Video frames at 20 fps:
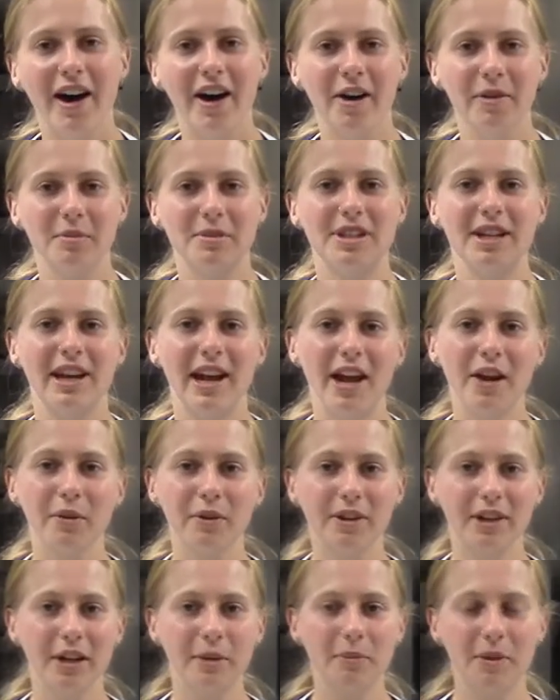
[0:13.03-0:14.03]
Today
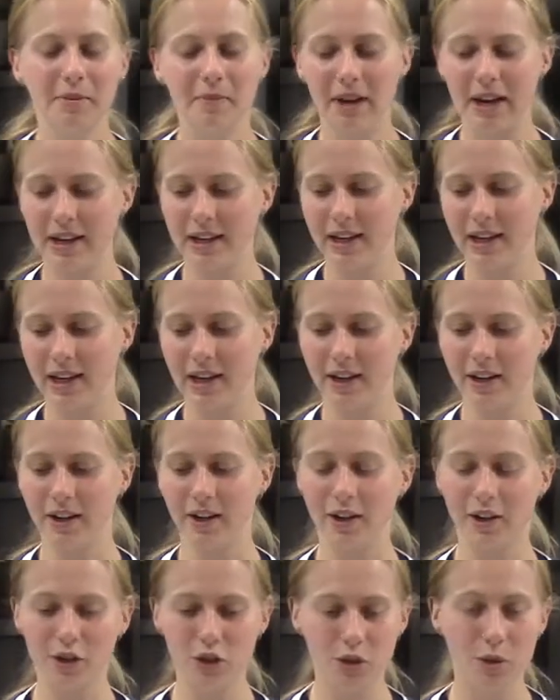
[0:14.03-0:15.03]
we're going to be making
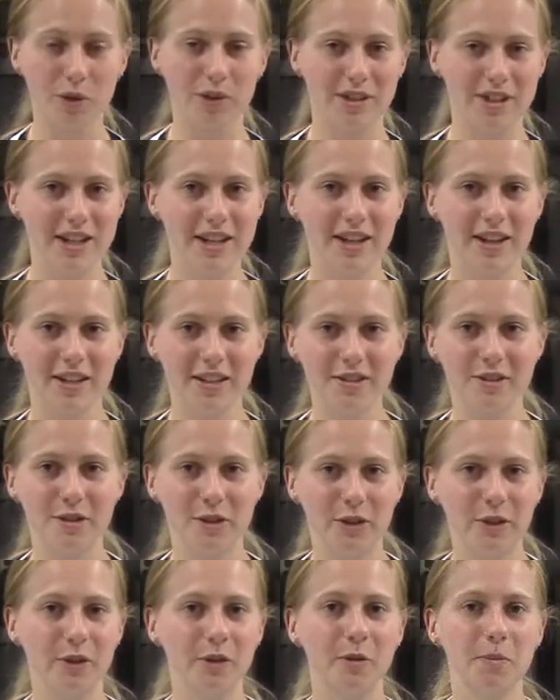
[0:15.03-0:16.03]
tortilla
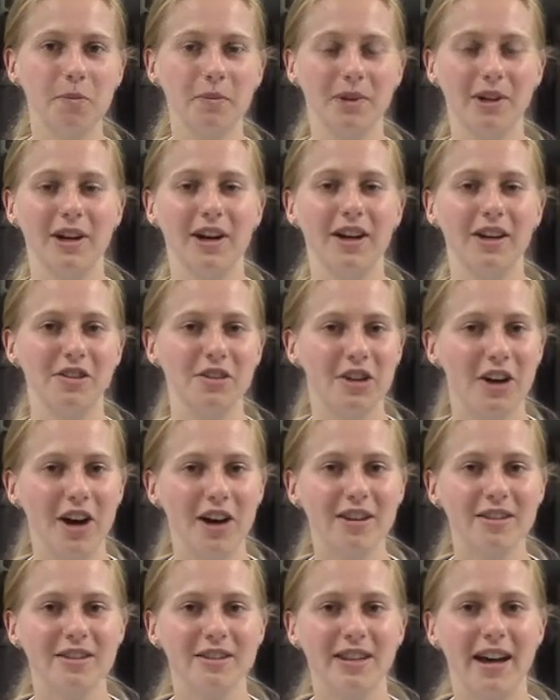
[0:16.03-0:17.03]
soup, a
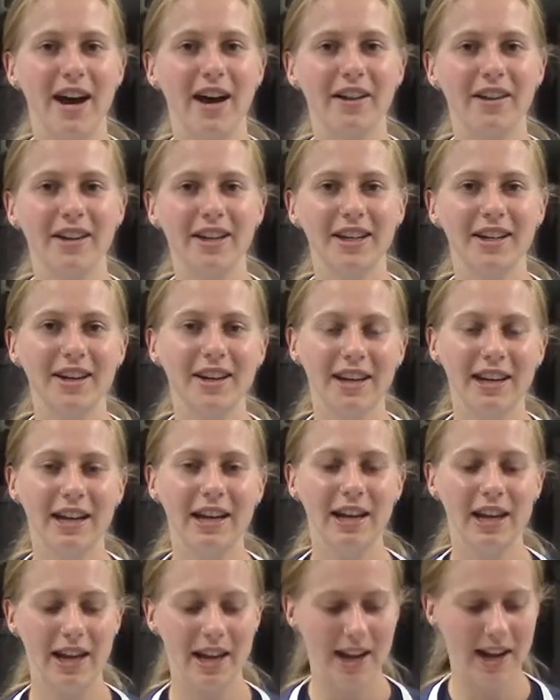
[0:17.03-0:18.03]
tossed salad,
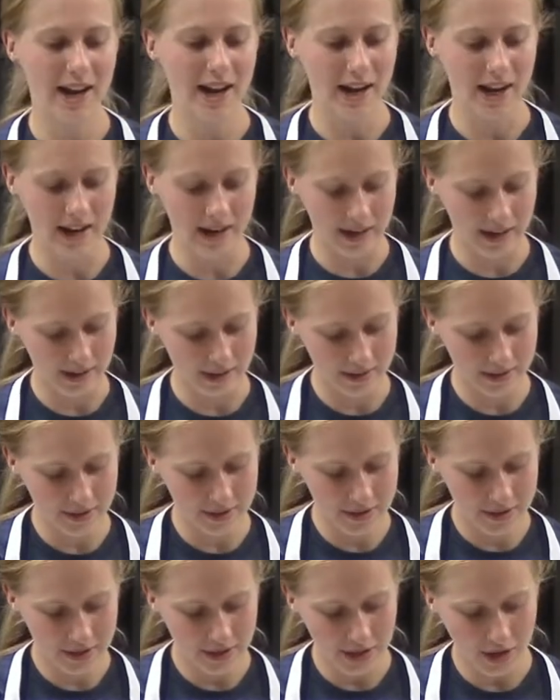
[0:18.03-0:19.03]

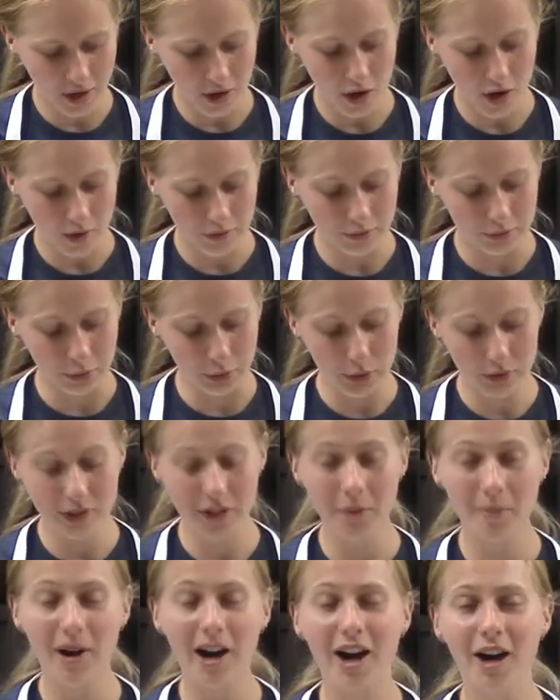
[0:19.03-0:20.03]
and fruit
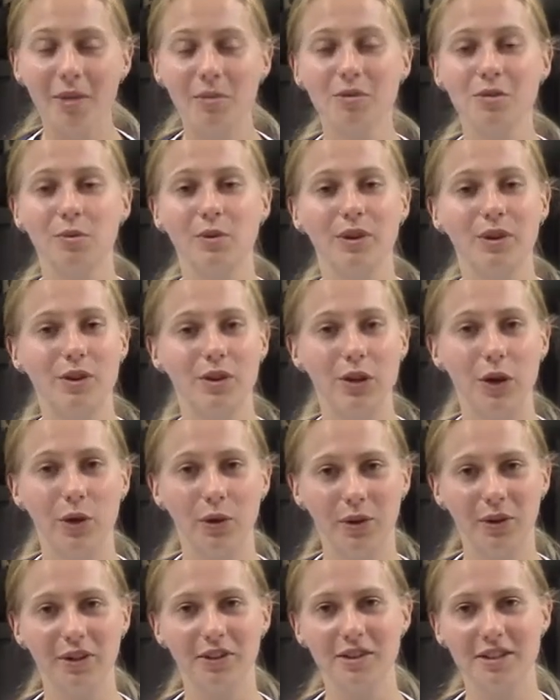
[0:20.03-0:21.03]
kebabs with
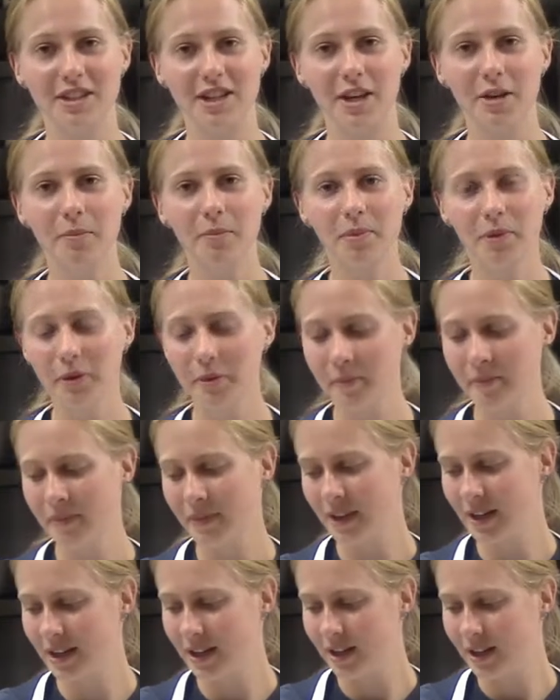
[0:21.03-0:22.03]
yogurt dip.
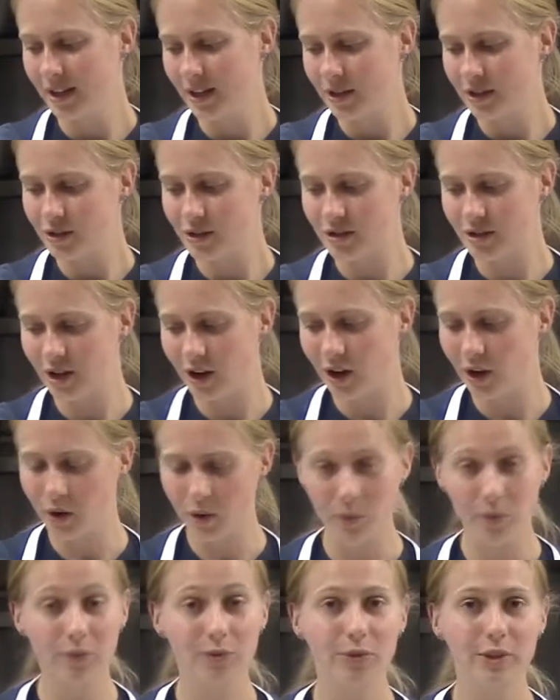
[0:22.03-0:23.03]

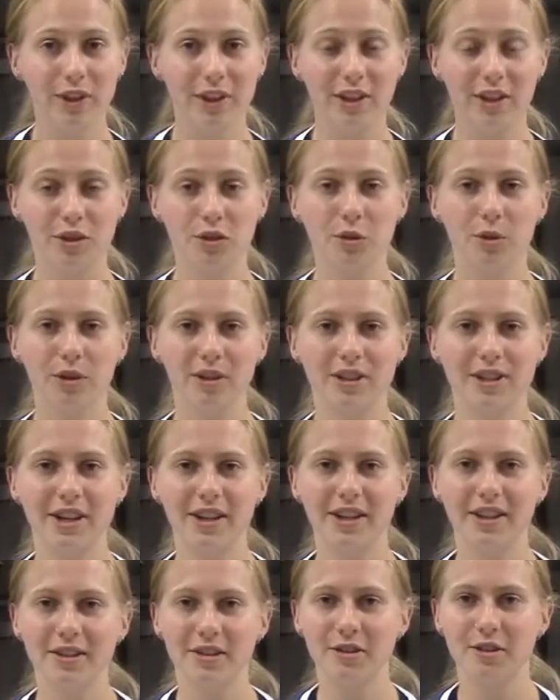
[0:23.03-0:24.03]
So for the
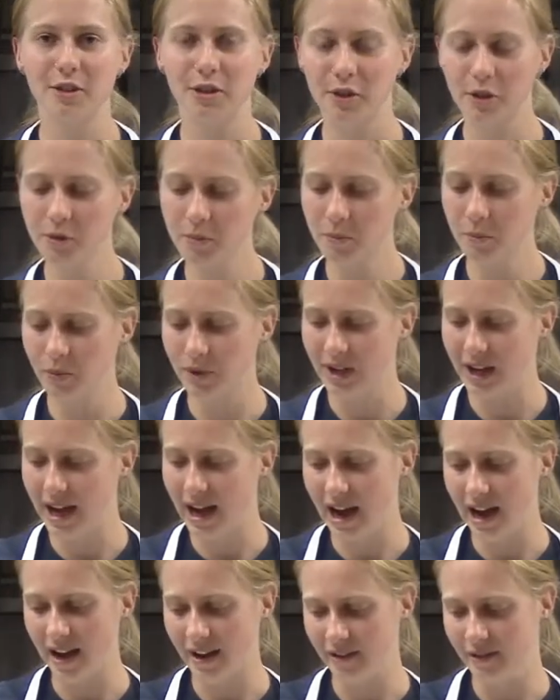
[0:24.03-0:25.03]
tortilla soup, we
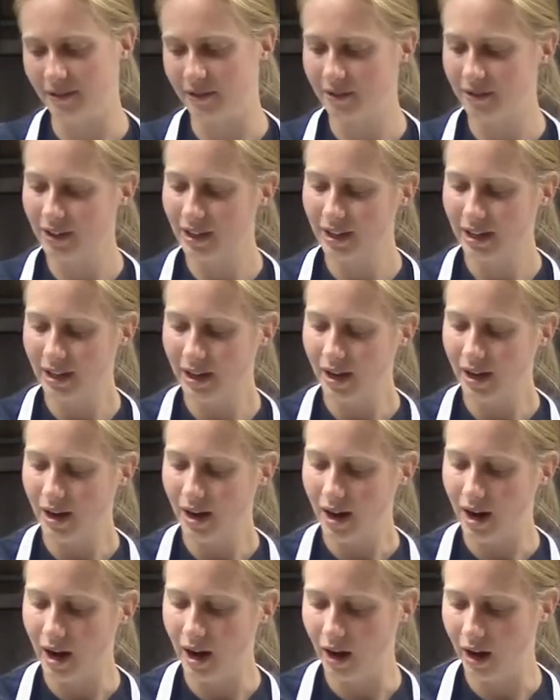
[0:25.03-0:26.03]
have
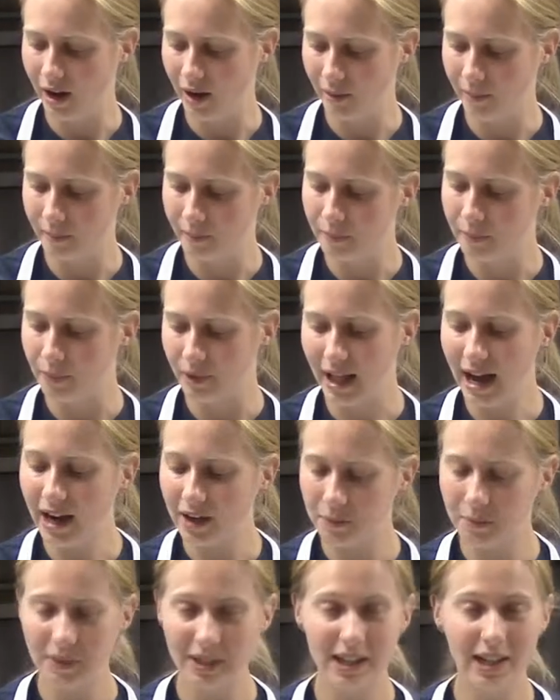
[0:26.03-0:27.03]

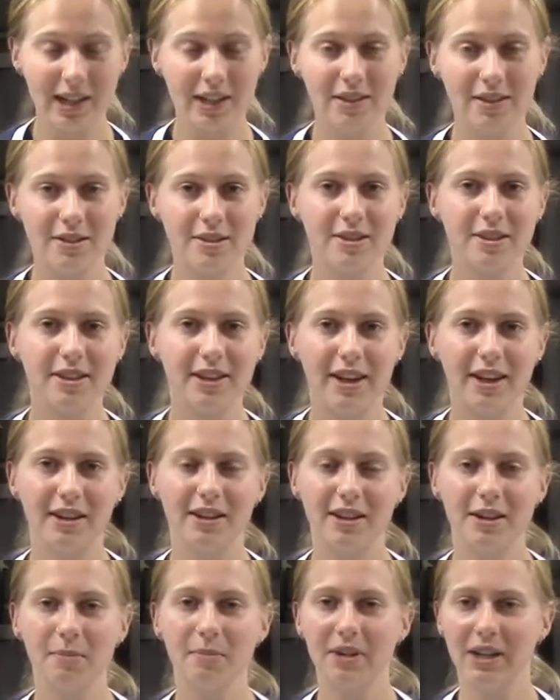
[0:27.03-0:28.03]
black beans,
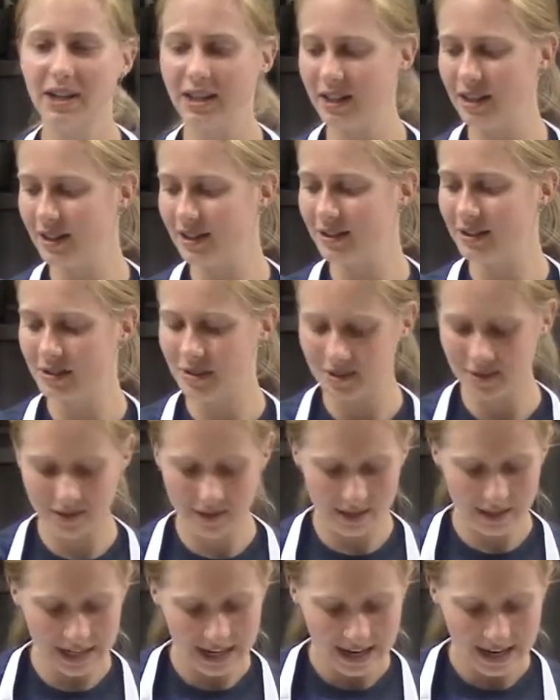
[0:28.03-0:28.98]
kidney beans,